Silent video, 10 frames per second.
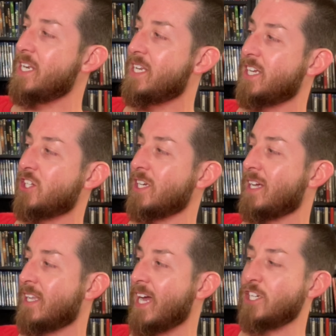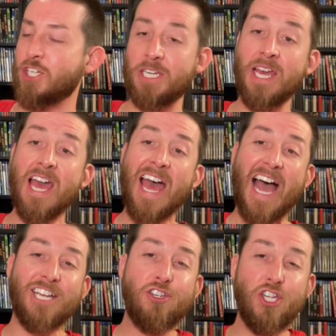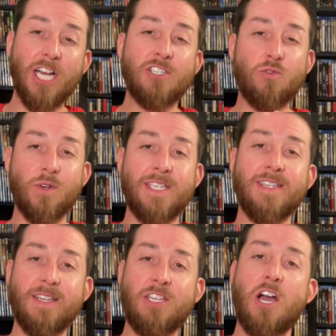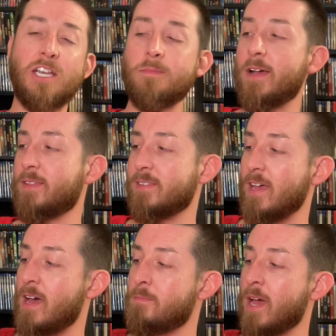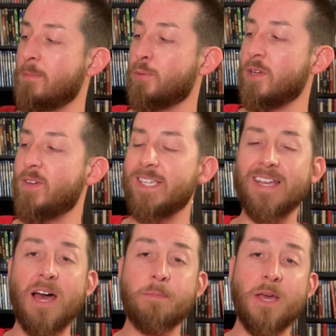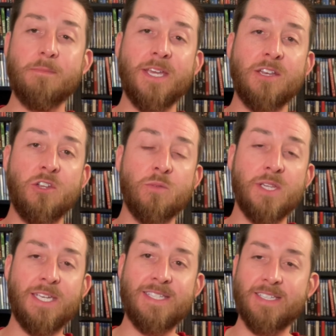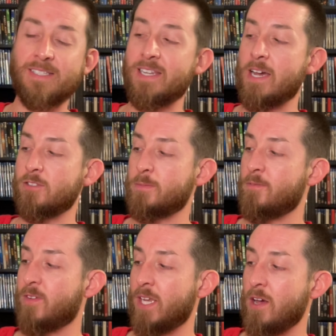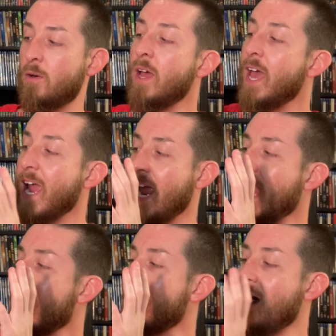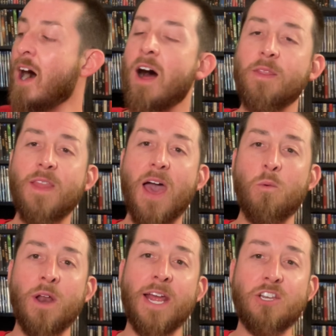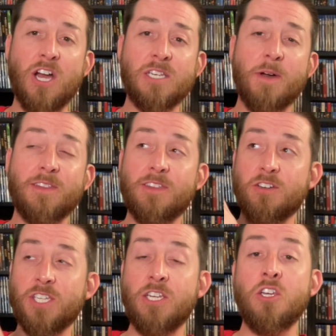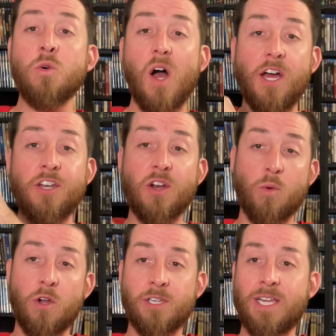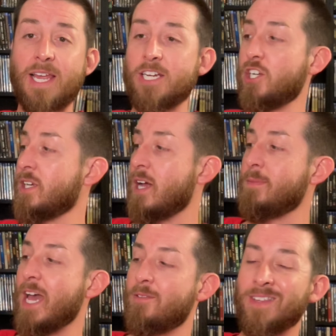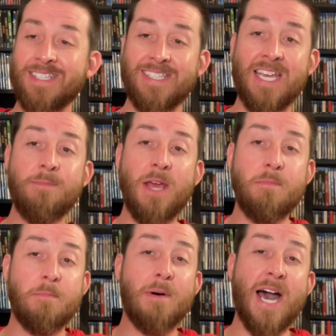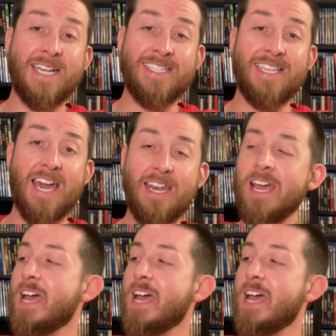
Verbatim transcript: edition collection i just recently talked about this on my previous upcoming and new releases announcement video and on that one i talked about that there's a new underworld collection coming out in the same type of box set